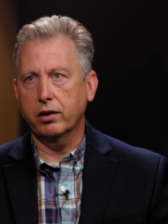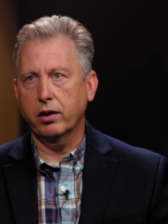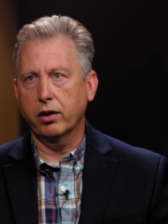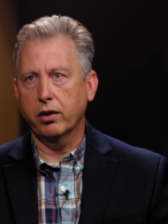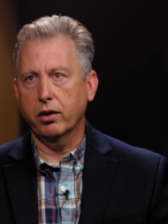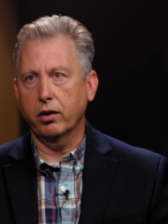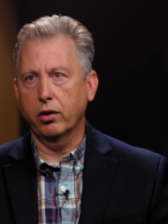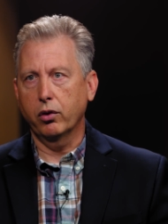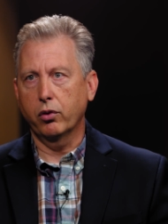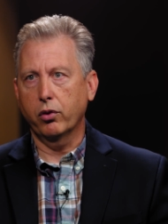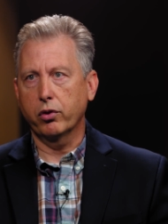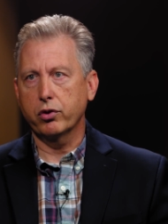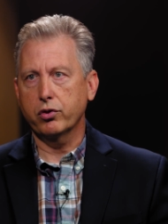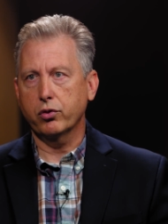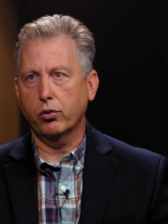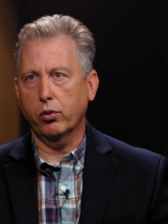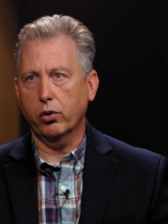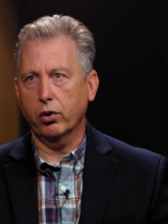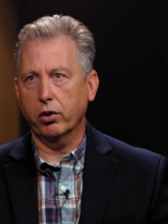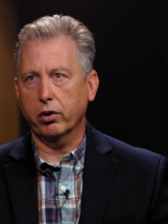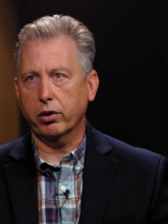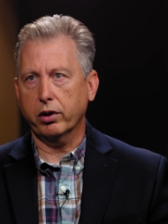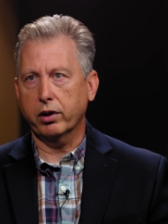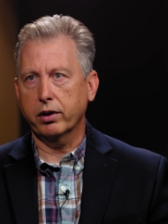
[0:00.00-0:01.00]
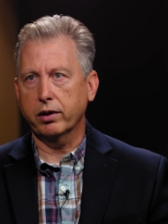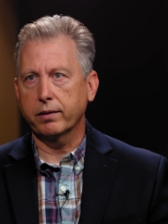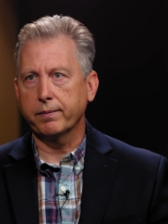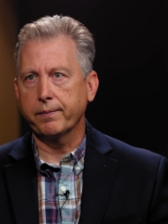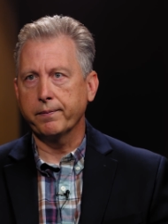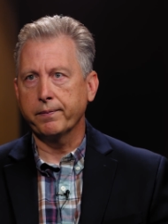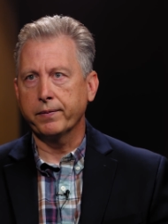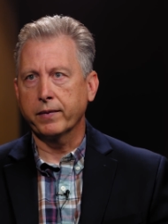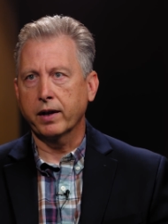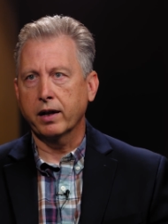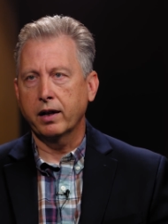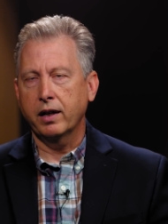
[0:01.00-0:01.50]
to the Lord's work,
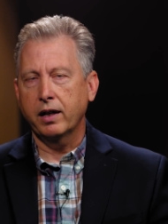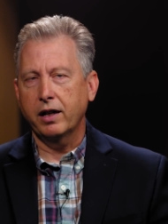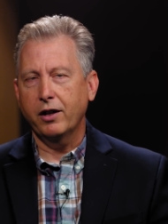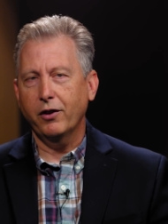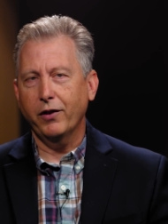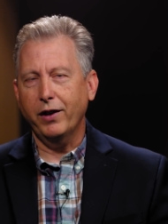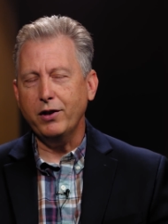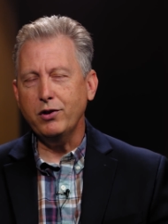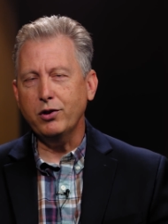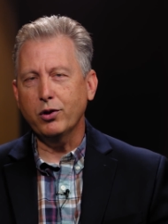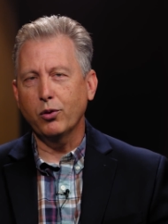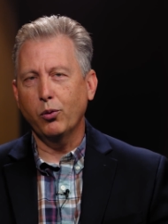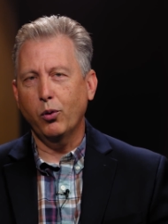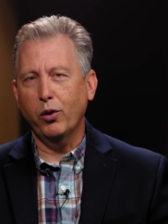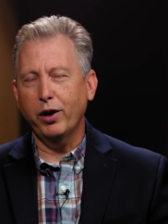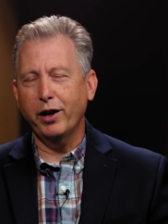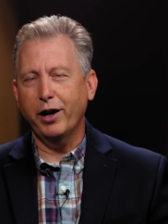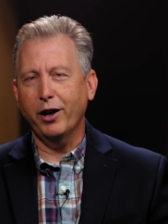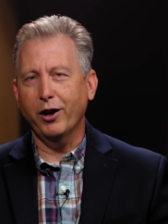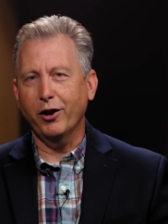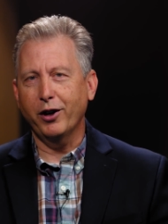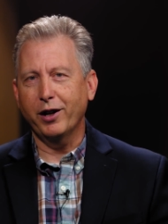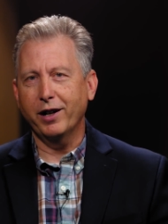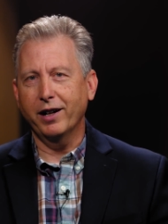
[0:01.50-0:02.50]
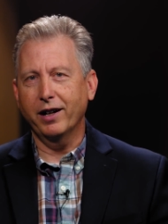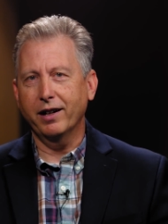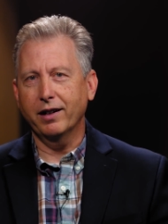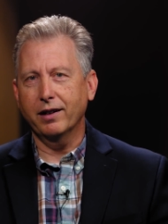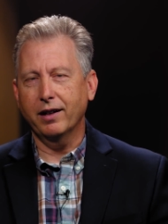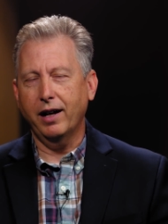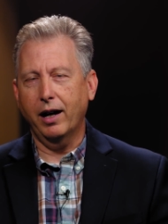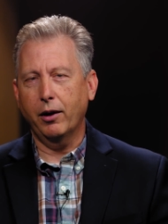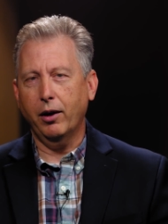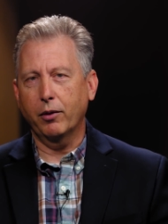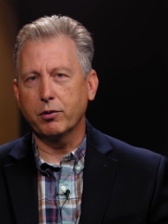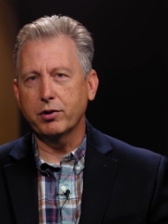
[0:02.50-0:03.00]
you know, that's the one area,
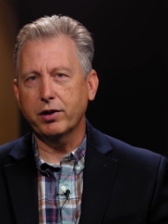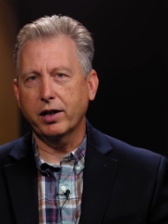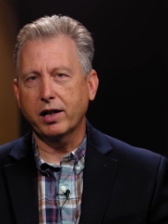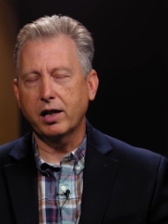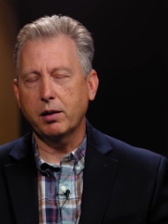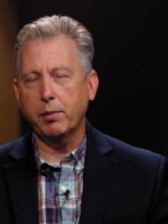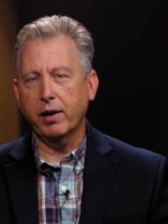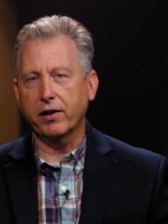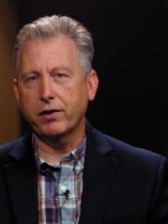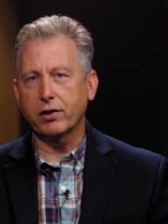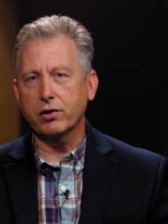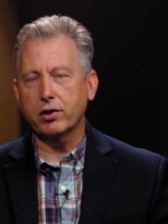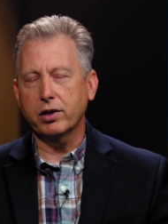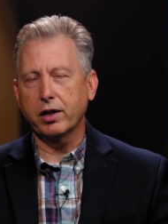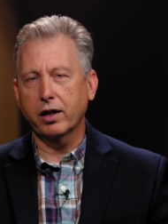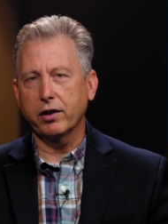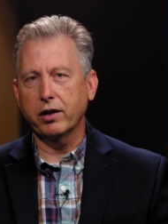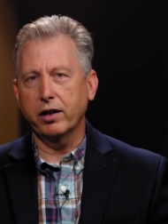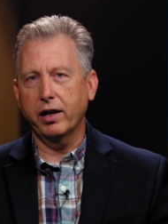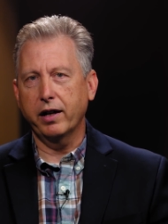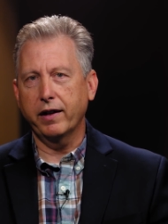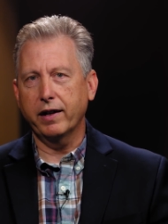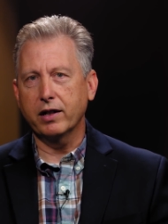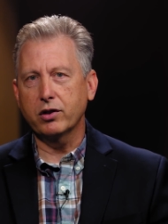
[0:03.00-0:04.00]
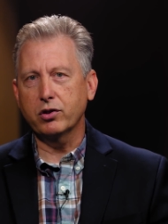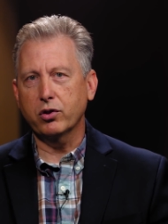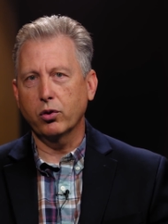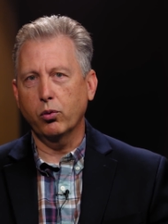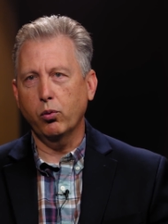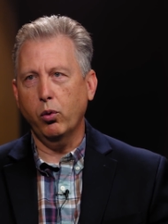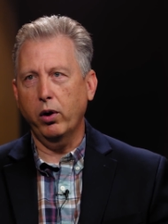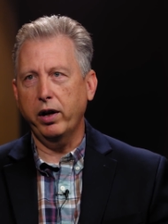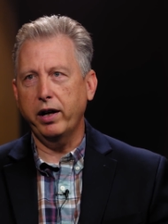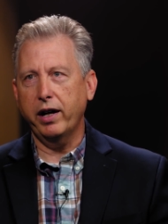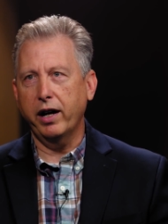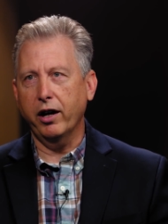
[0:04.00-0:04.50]
I was thinking about this the other day, it's the
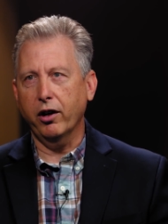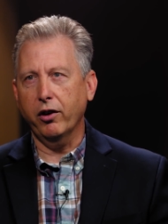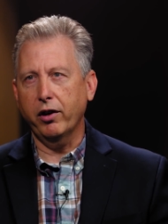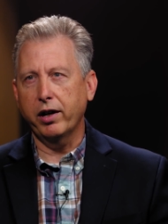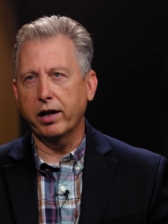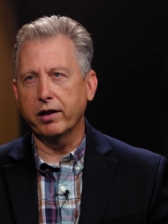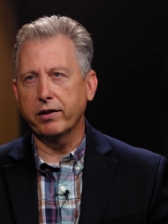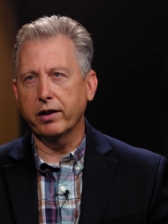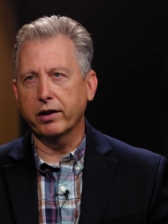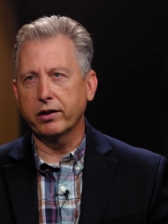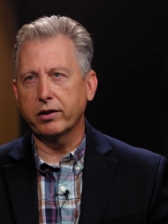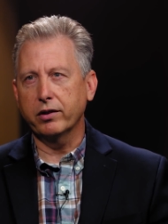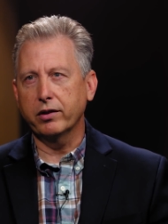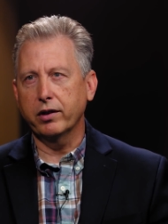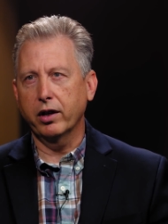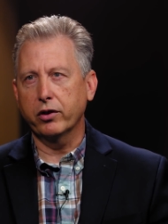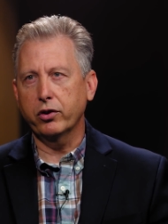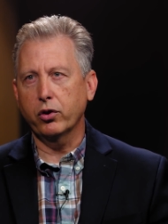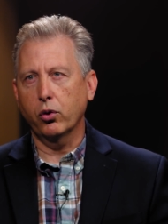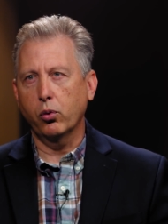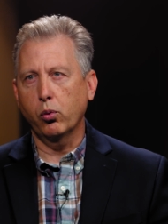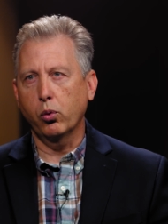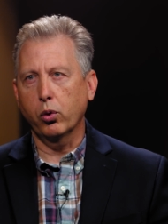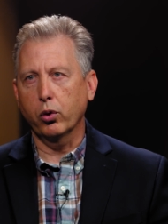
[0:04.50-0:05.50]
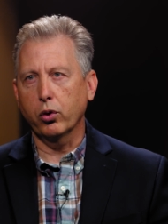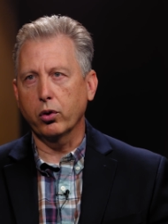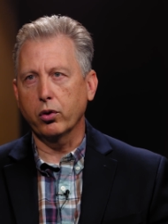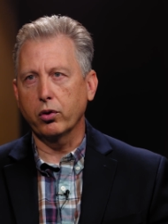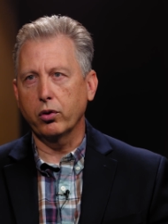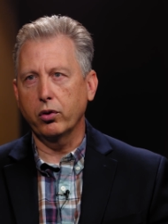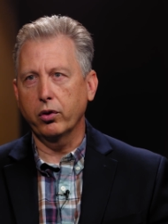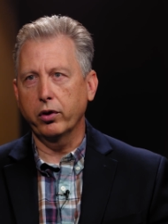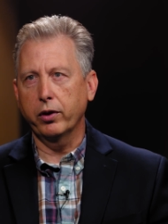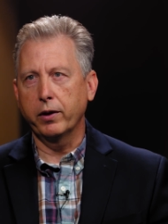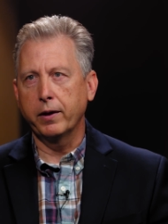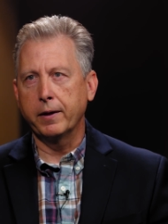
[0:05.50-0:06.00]
one area that the
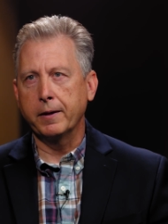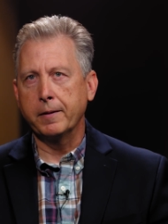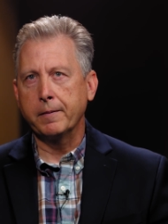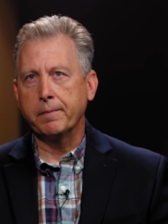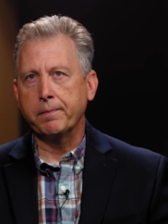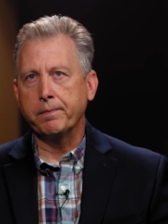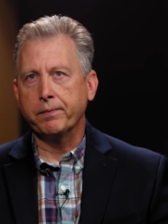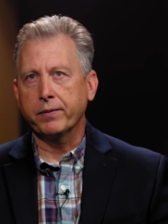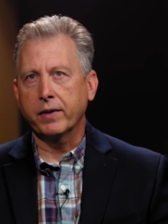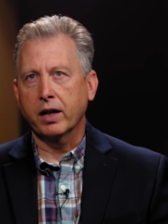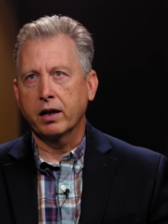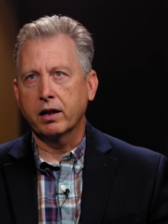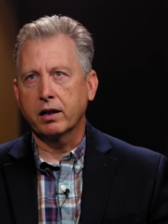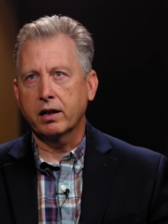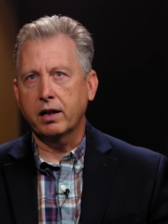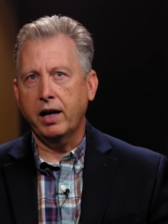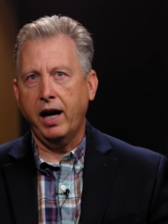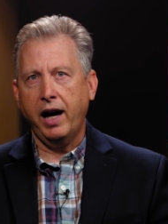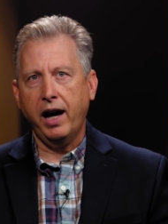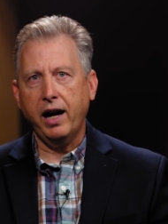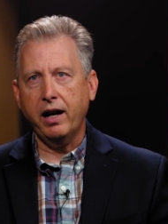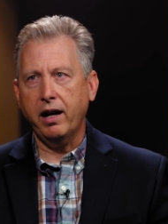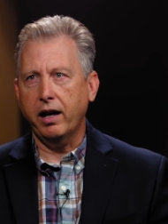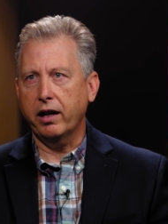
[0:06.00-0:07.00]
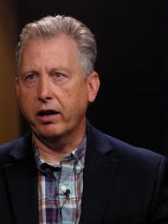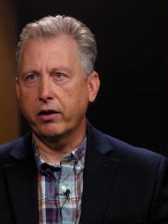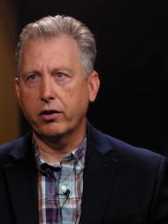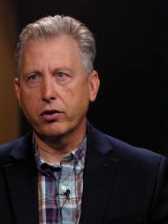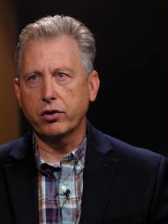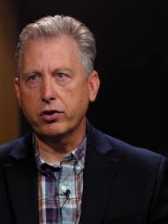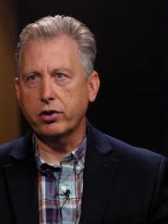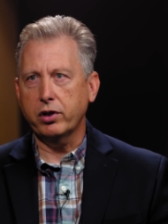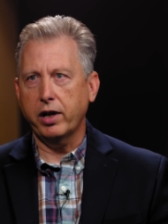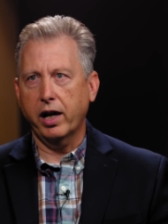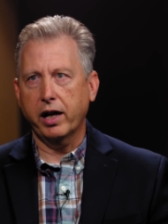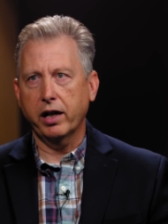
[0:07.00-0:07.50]
world cannot
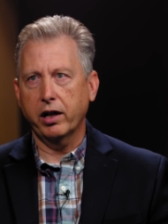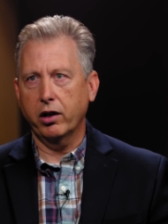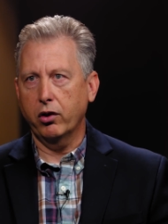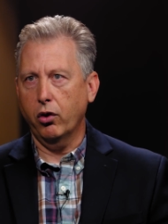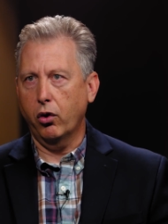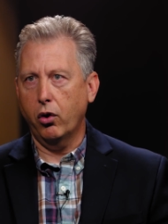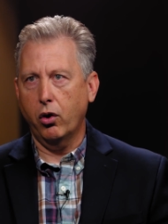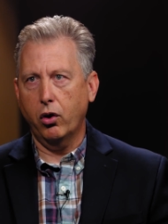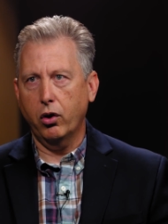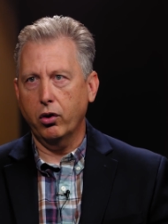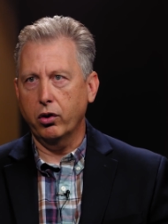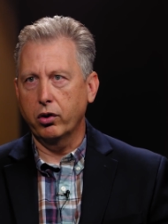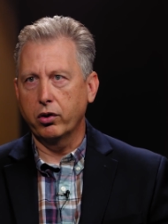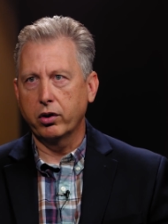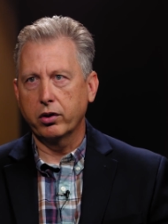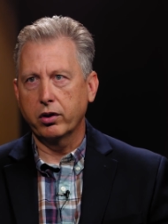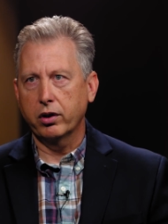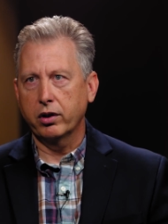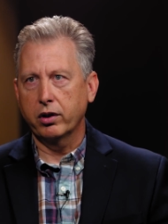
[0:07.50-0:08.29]
understand at all.